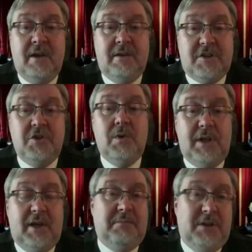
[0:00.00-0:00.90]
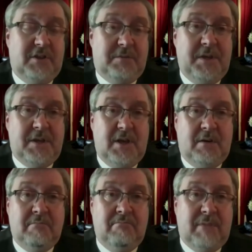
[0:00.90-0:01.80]
The two alignments
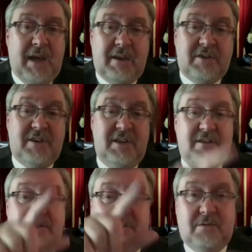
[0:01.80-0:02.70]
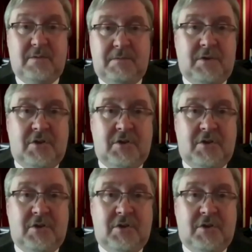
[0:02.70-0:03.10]
become axes in a sort of